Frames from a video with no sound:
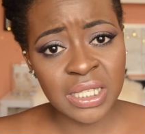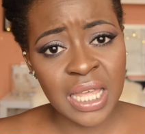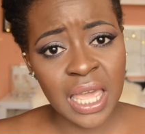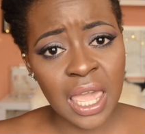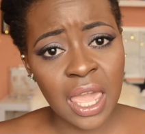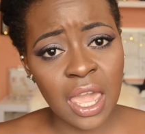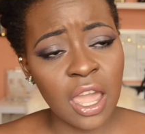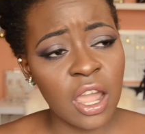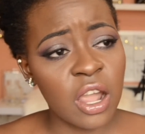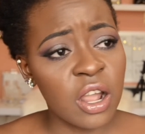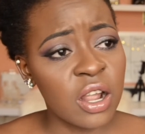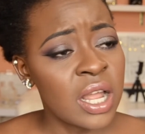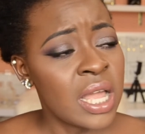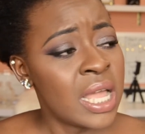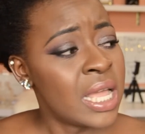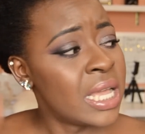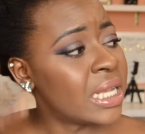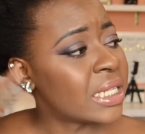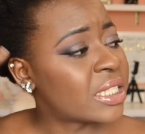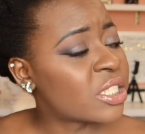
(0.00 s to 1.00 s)
the hair.
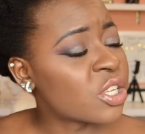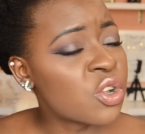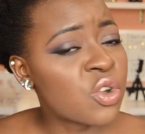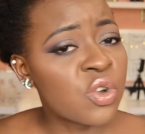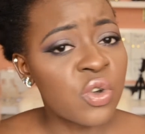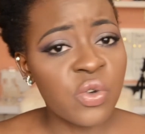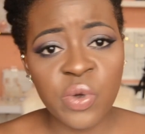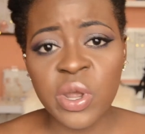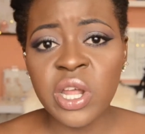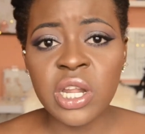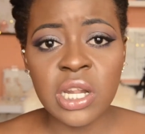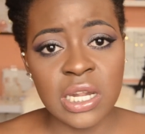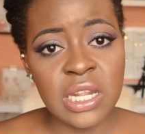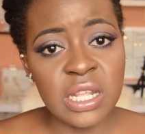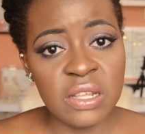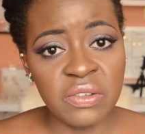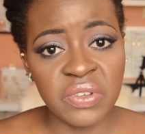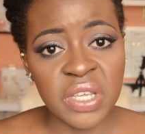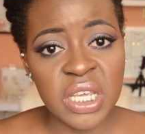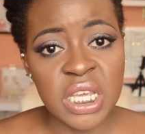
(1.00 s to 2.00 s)
It's a great
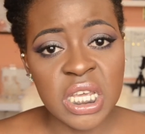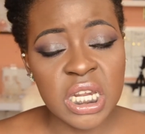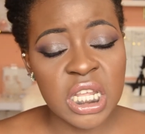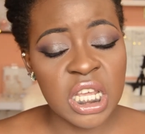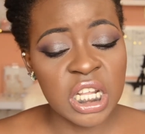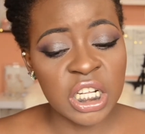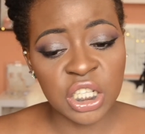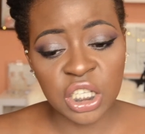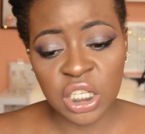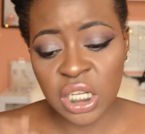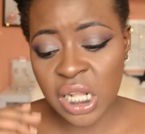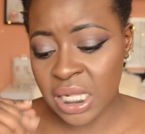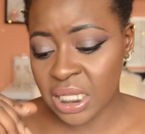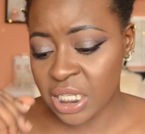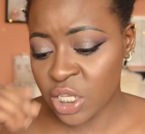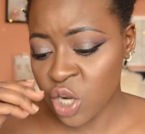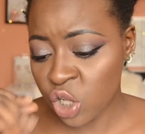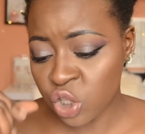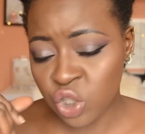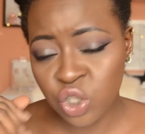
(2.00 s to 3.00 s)
leave-in.
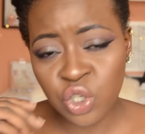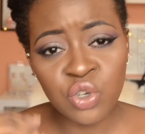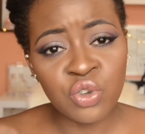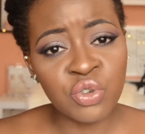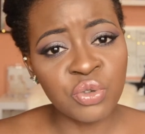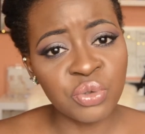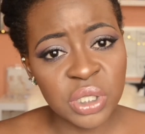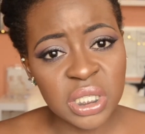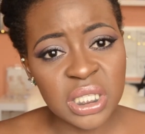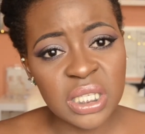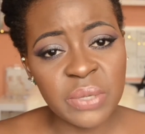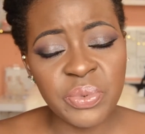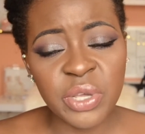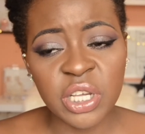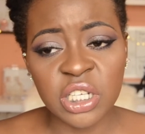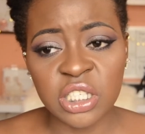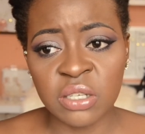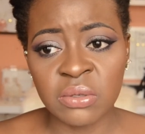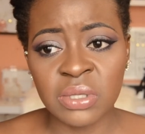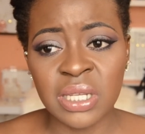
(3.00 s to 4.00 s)
It's not too greasy,
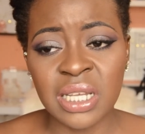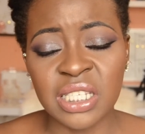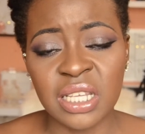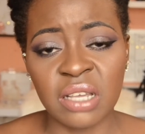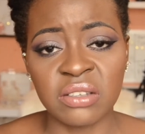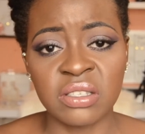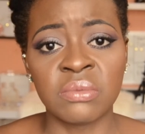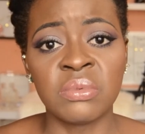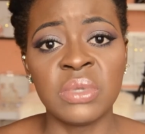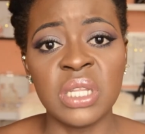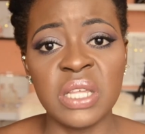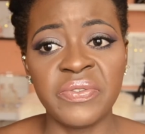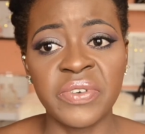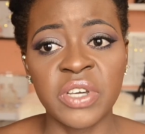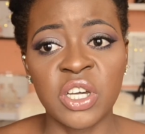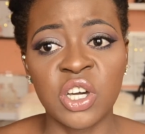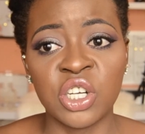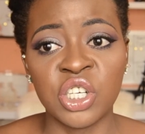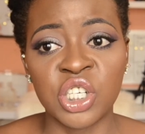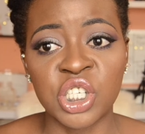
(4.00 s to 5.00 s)
because sometimes you have some
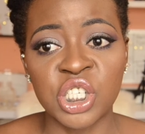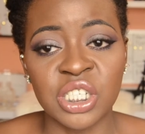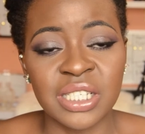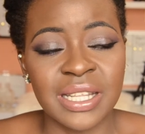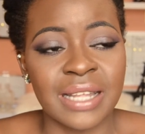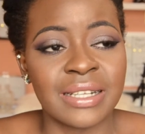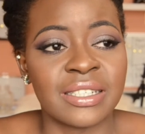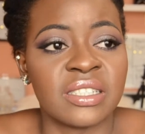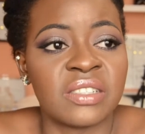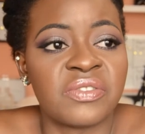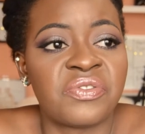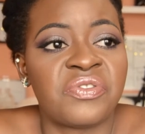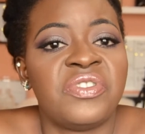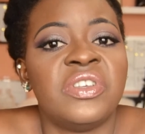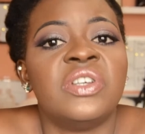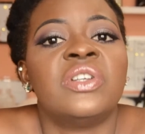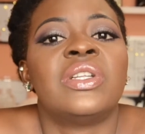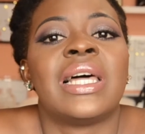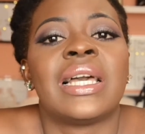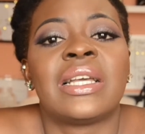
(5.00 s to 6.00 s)
leave-in conditioners that just
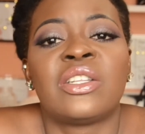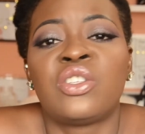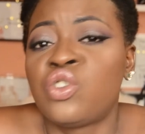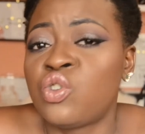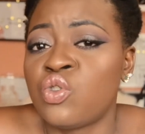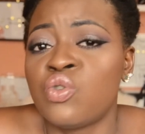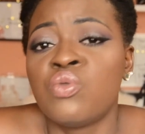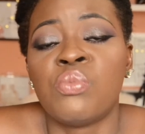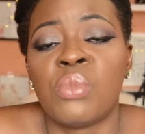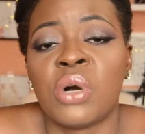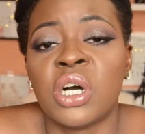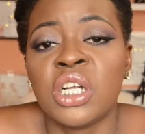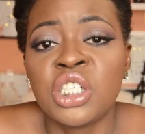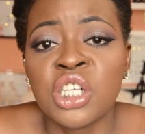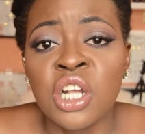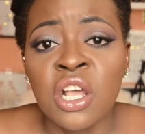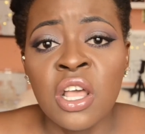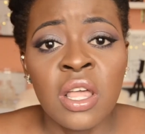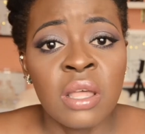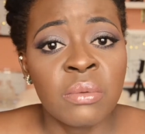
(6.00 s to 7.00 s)
feel like too much,
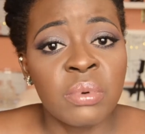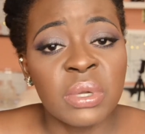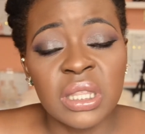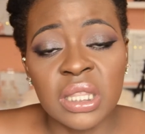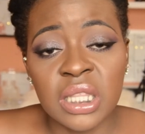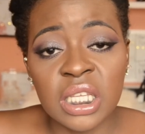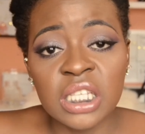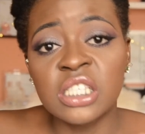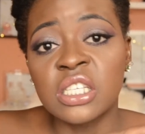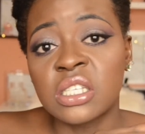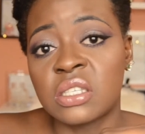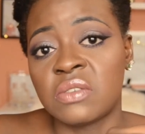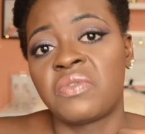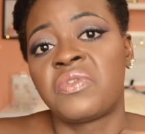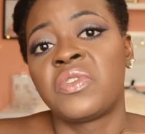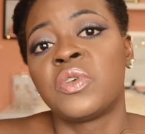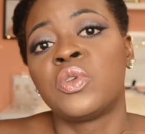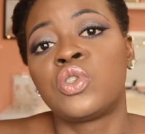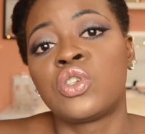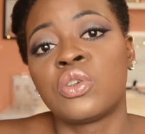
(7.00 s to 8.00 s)
but this doesn't
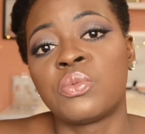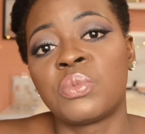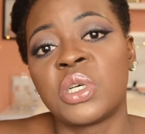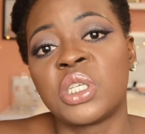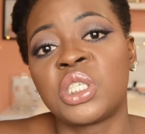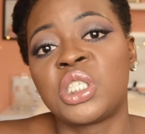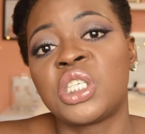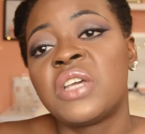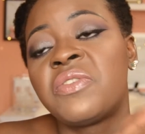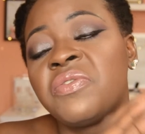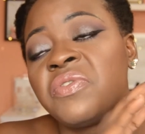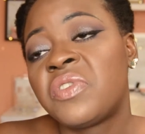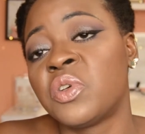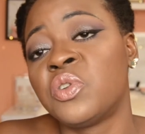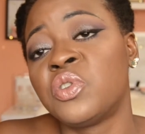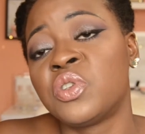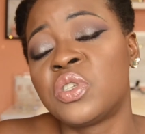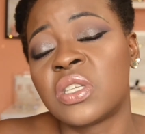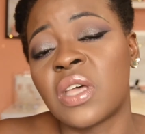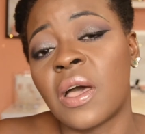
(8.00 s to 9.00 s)
feel too much. It
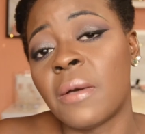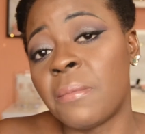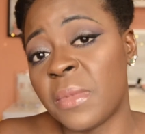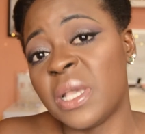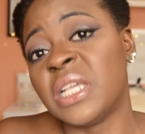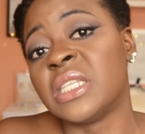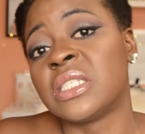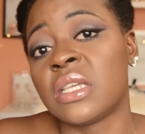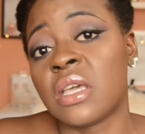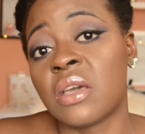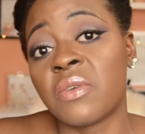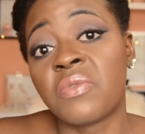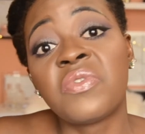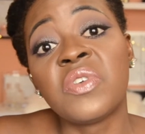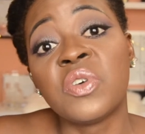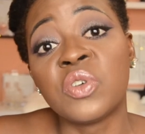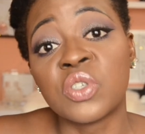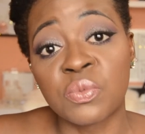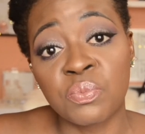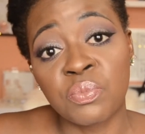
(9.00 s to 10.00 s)
feels amazing. It
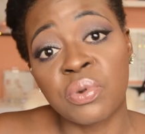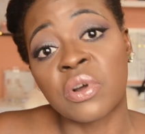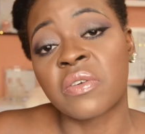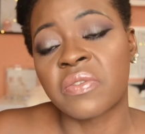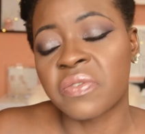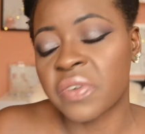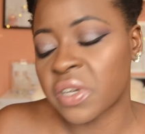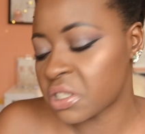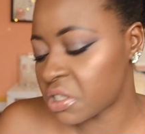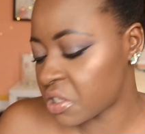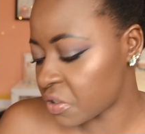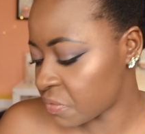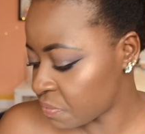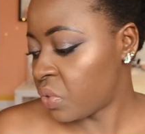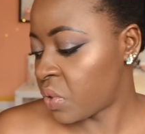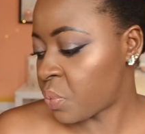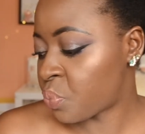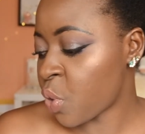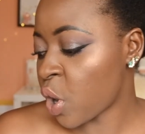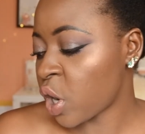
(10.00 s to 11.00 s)
feels perfect.
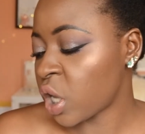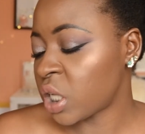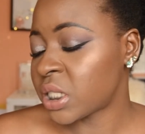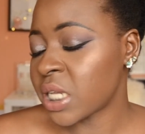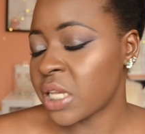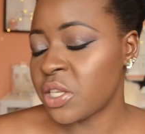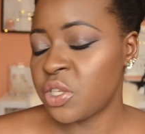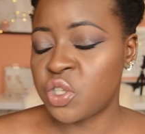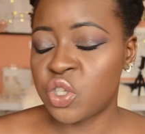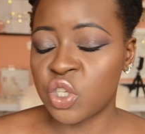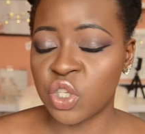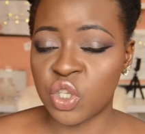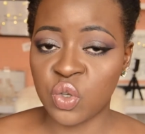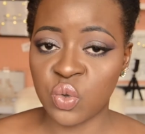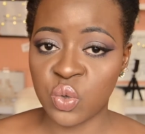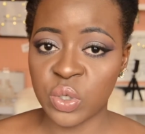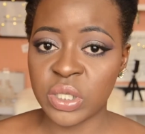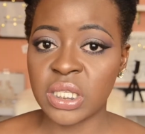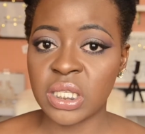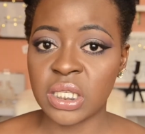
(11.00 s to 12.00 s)
The products I use to
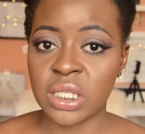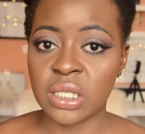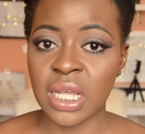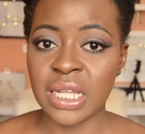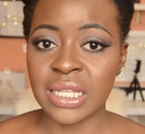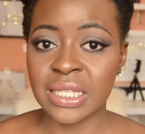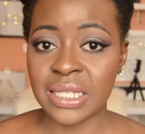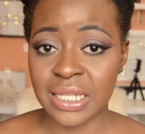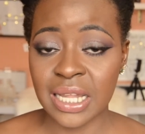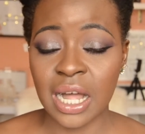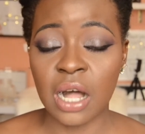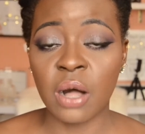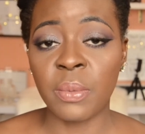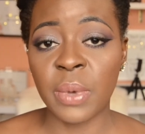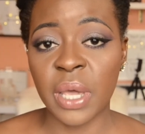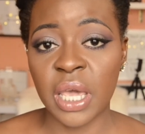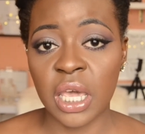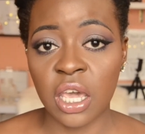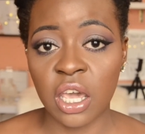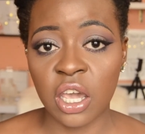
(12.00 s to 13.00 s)
twist and style
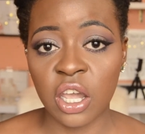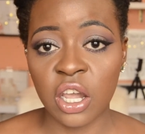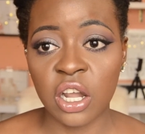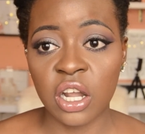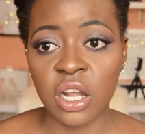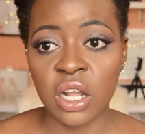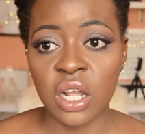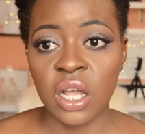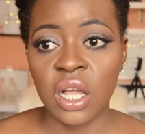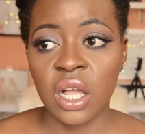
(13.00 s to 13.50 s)
my hair